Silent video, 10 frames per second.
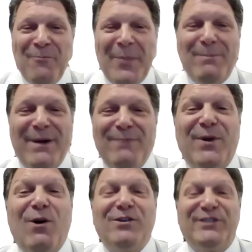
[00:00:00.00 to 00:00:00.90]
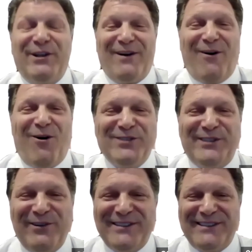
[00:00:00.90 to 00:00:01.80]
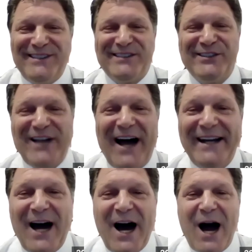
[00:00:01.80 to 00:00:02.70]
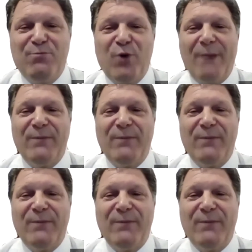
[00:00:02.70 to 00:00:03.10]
But all seriousness aside, I brought up the